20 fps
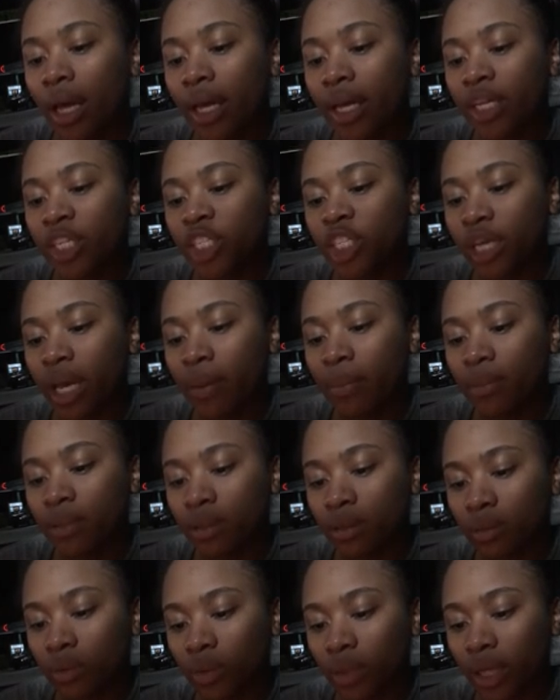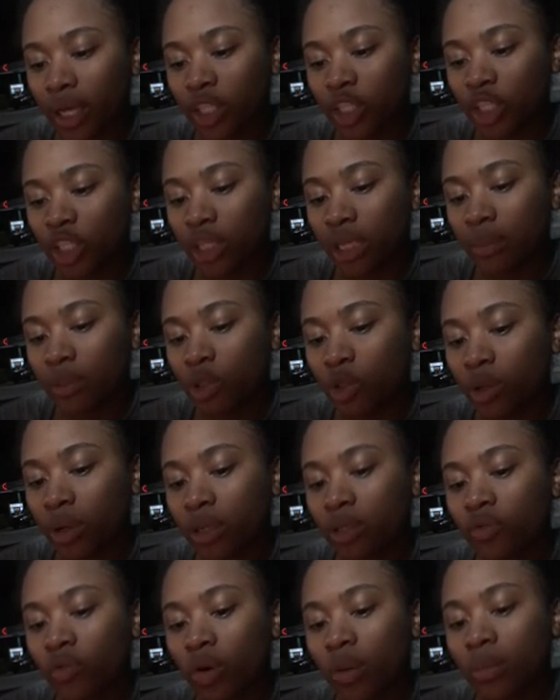It shapes relationships,
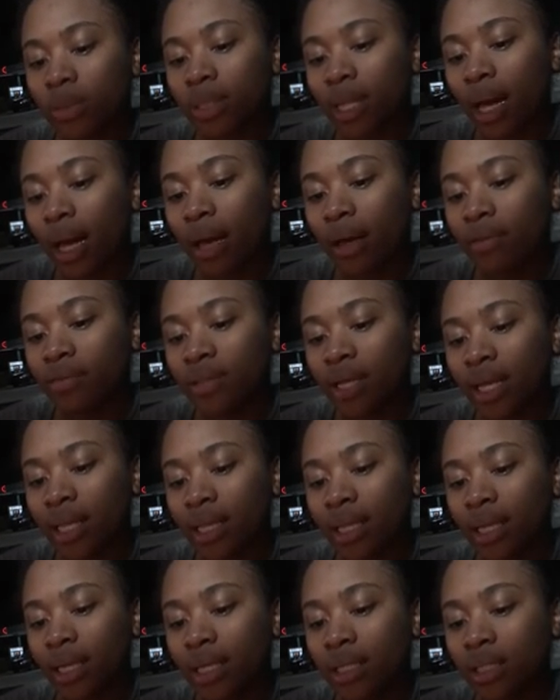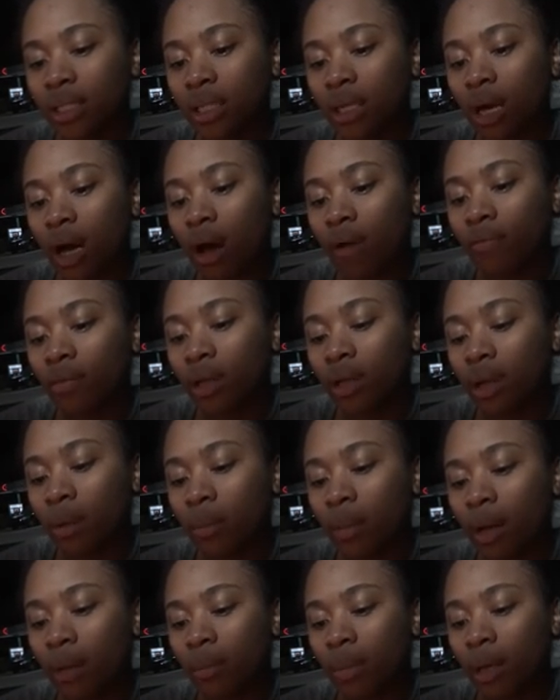transforms lives, and leads to conflict
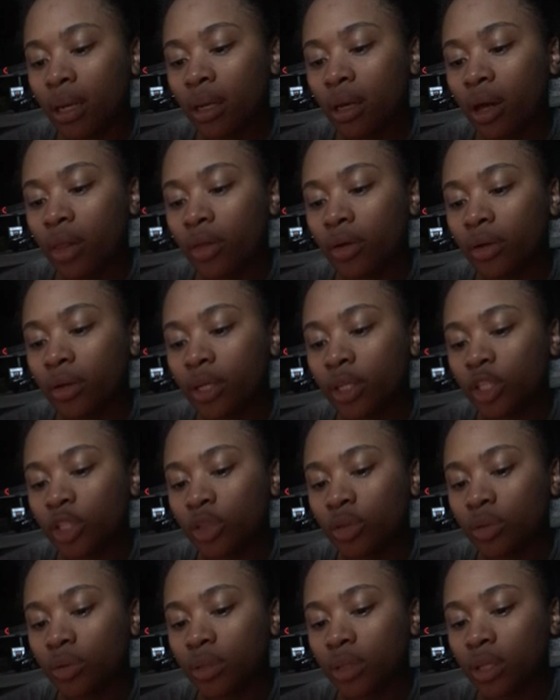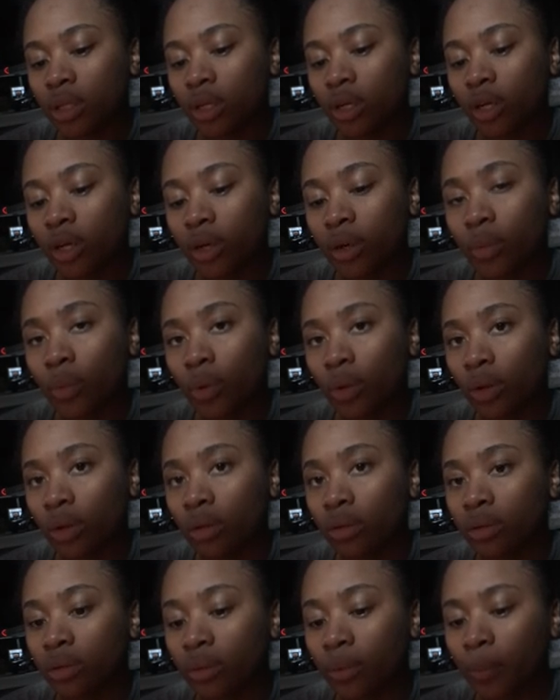among many others in the current
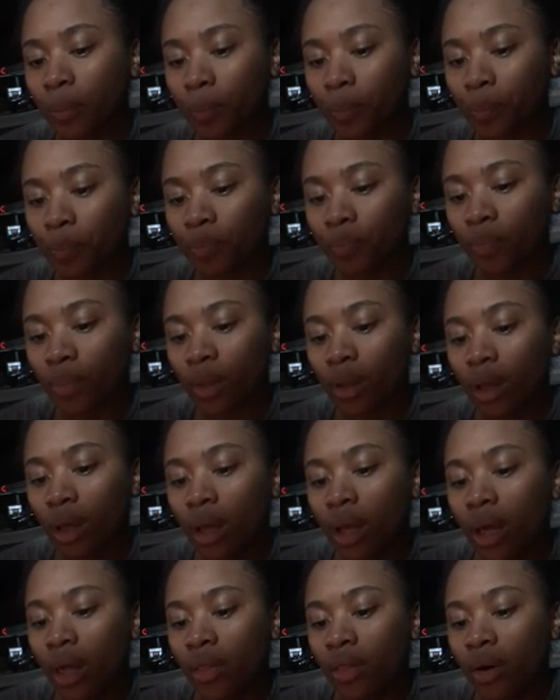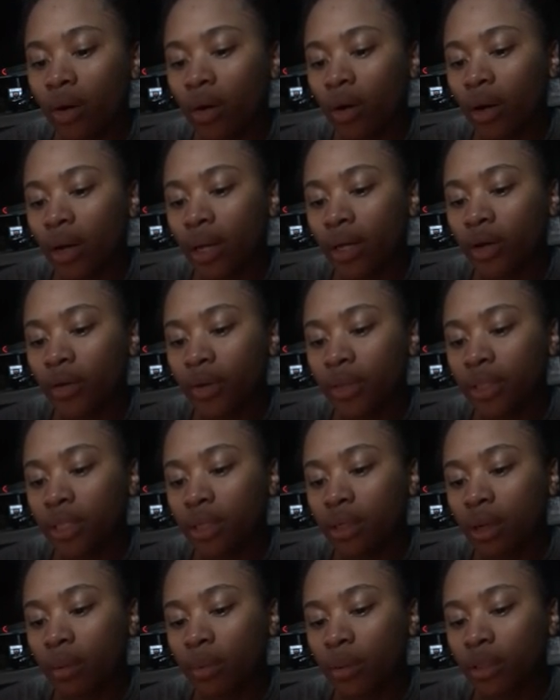world. There are
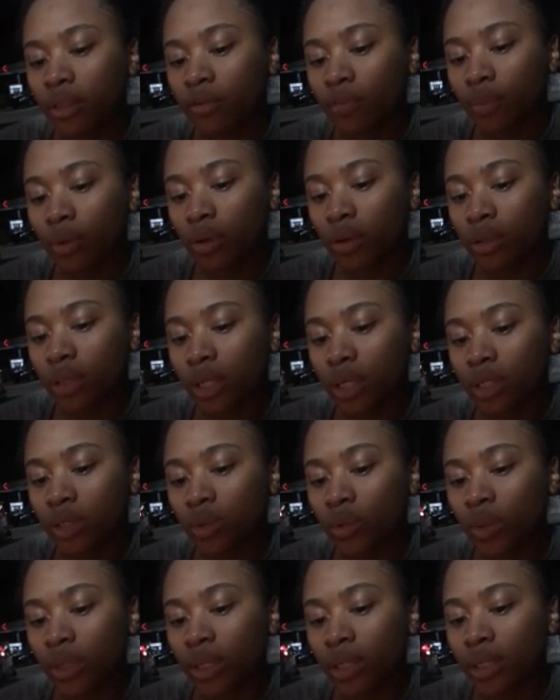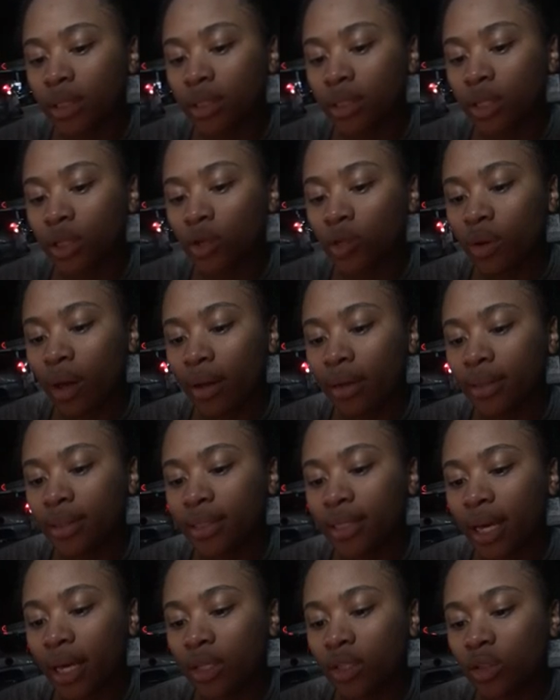increasing numbers of protests witnessed in the United
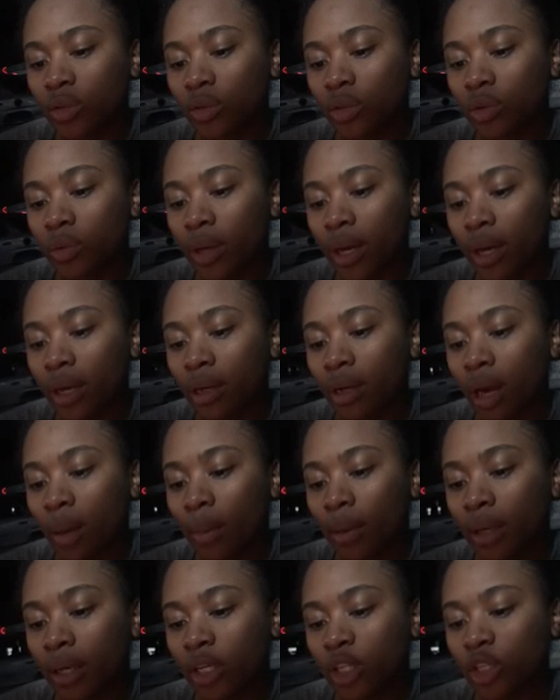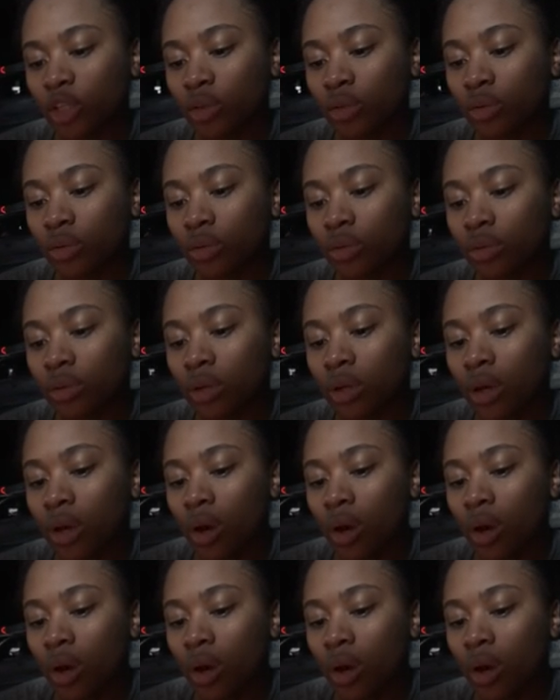States due to economic issues.